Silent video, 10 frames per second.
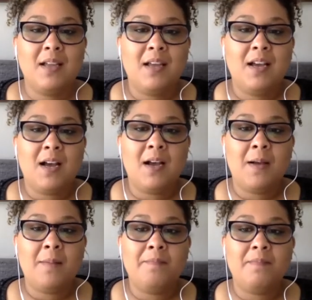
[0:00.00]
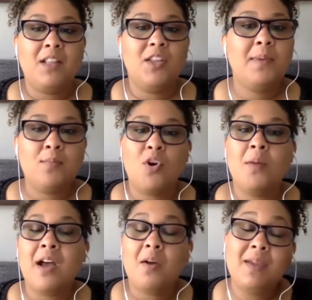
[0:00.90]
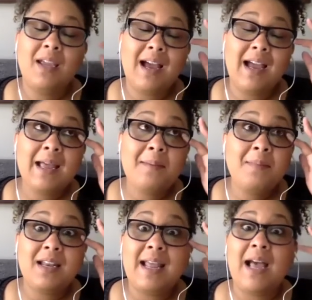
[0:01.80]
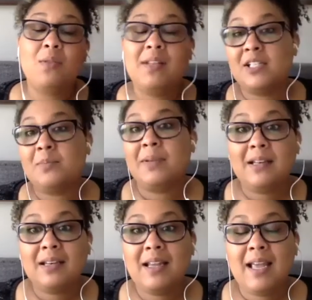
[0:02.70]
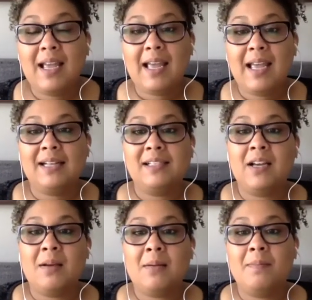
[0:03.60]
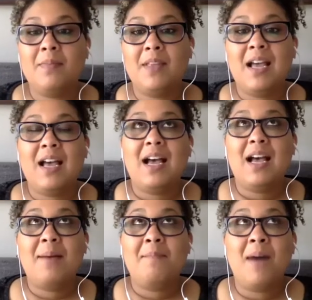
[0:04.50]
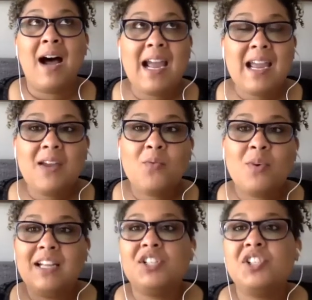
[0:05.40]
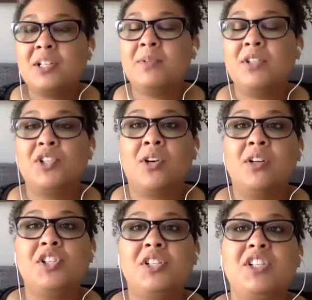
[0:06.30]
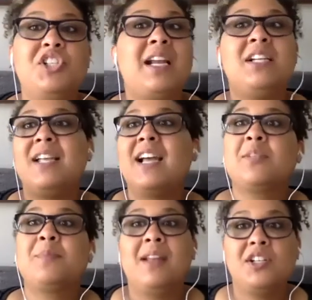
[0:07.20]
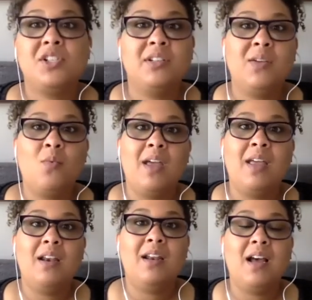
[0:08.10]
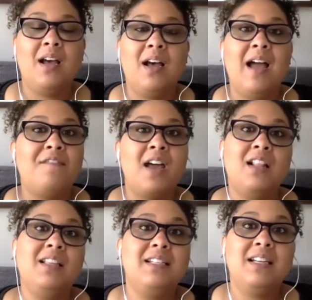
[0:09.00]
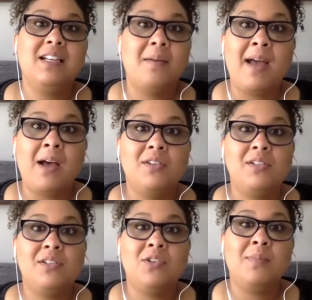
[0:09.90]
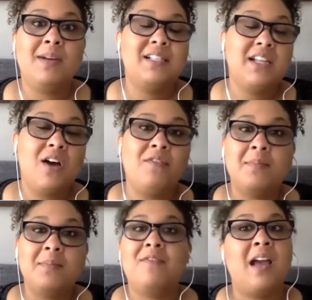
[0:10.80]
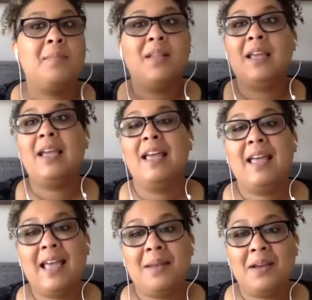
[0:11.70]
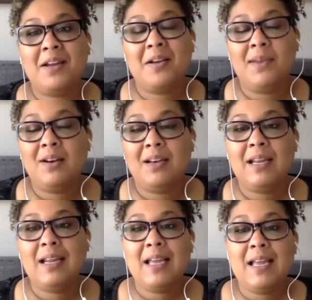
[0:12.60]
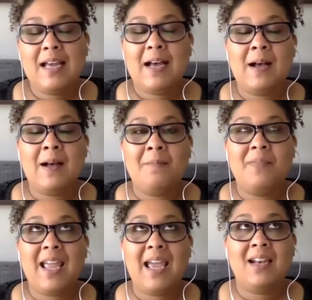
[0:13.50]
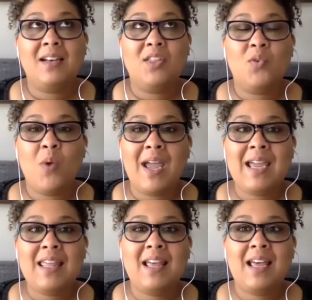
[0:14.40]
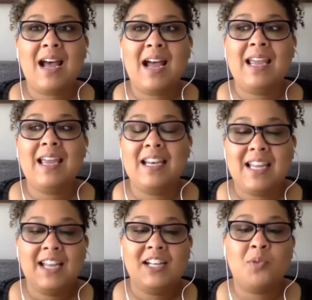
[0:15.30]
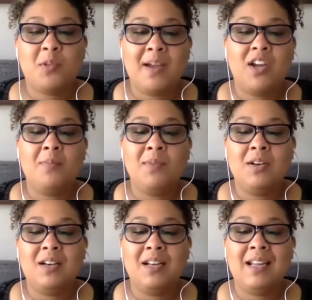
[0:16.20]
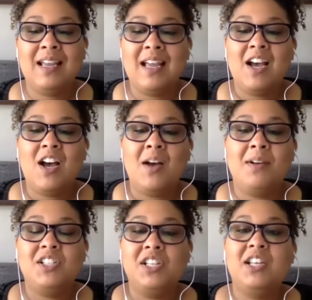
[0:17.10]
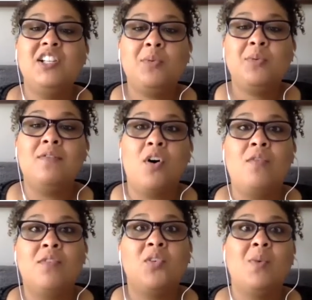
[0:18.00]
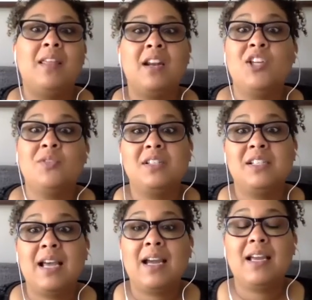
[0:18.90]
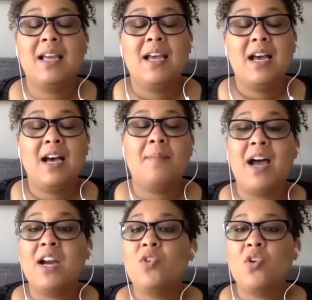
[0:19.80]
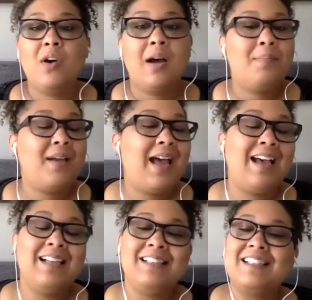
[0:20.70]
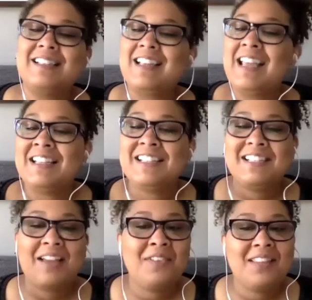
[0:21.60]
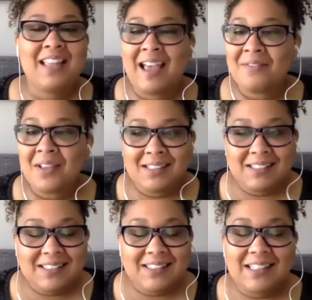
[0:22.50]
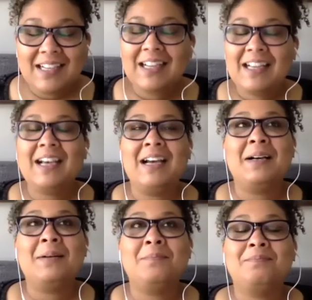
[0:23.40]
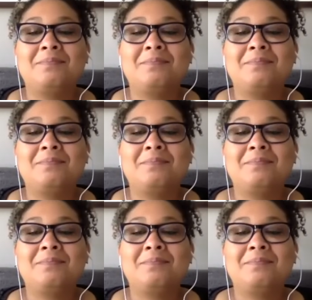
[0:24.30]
Um, a little bit more about me. I am an out lesbian, and um, my relationship to church changed exponentially when uh, I finally did come out to myself and my family and my community. Um, and the way that I engaged with my community um, continued to evolve with the way that I use tech. Um, I grew up as a Seventh day Adventist. Um,